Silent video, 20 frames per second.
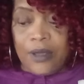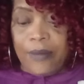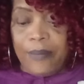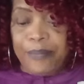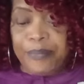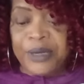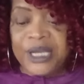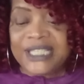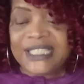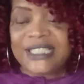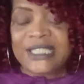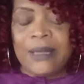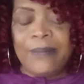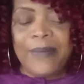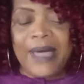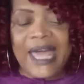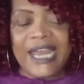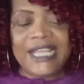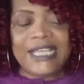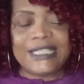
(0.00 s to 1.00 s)
But
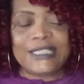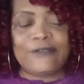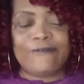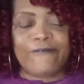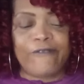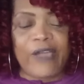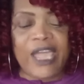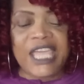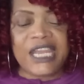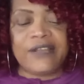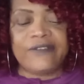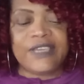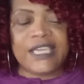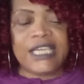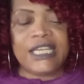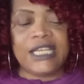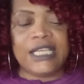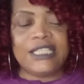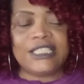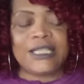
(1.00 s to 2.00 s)
somebody's afraid of...
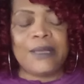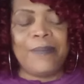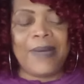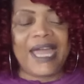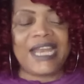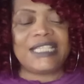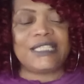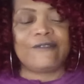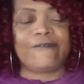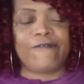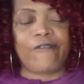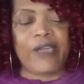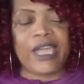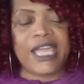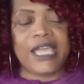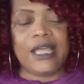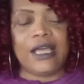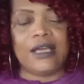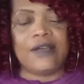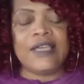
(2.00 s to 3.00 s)

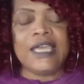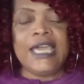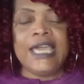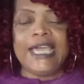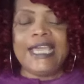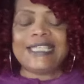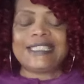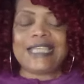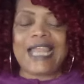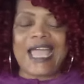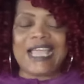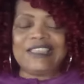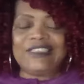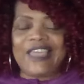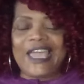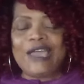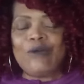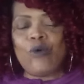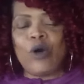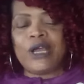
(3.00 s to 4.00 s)
It's like
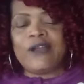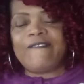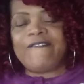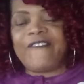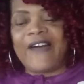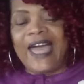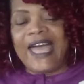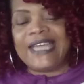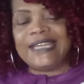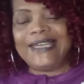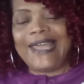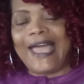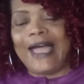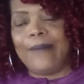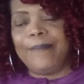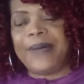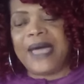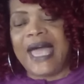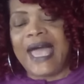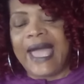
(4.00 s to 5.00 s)
they want to find
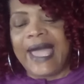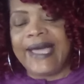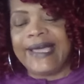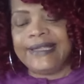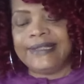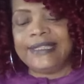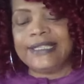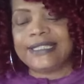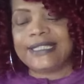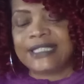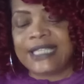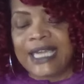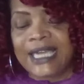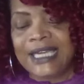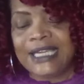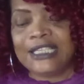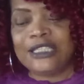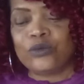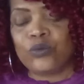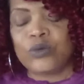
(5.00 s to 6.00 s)
out behind the
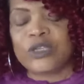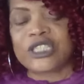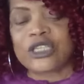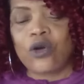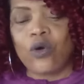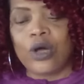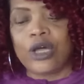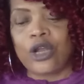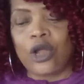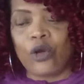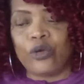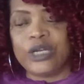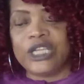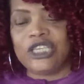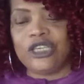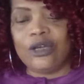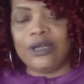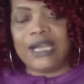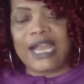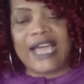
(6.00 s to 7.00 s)
scenes what's going on in
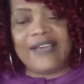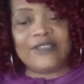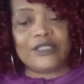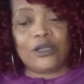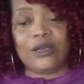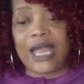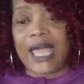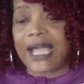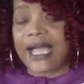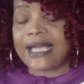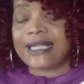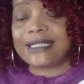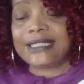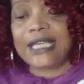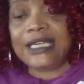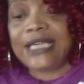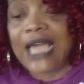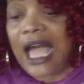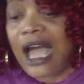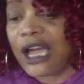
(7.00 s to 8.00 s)
your life. So like I
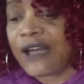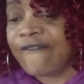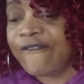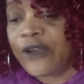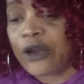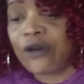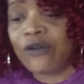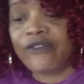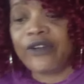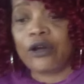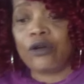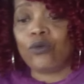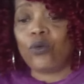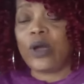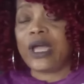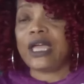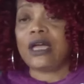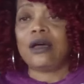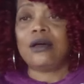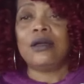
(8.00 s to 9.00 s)
say, y'all could very, very
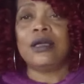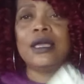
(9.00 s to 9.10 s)
well